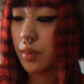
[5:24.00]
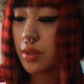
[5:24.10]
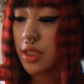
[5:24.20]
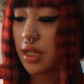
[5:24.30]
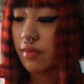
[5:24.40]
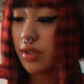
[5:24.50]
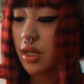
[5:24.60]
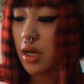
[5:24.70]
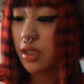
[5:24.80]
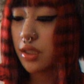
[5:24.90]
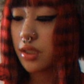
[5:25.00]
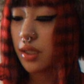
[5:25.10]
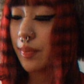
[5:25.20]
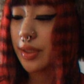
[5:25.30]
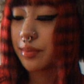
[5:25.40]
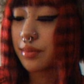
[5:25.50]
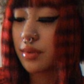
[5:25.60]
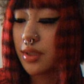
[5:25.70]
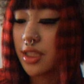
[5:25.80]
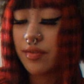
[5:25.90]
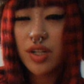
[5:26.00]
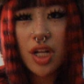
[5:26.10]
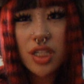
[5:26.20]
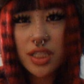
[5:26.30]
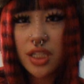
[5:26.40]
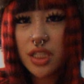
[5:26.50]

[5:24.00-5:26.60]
Almost $7. I mean, $7